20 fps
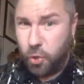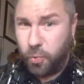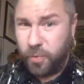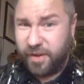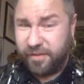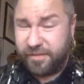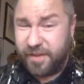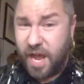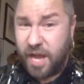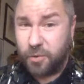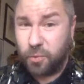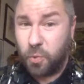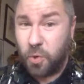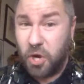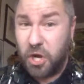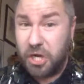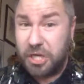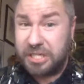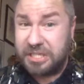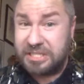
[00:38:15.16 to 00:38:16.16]
We've got
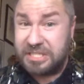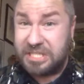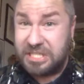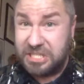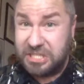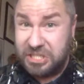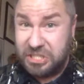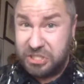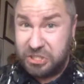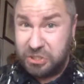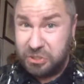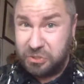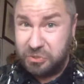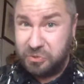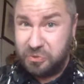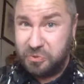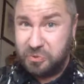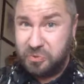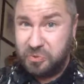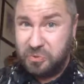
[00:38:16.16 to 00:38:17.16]
work to
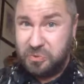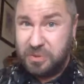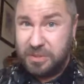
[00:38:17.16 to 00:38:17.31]
do.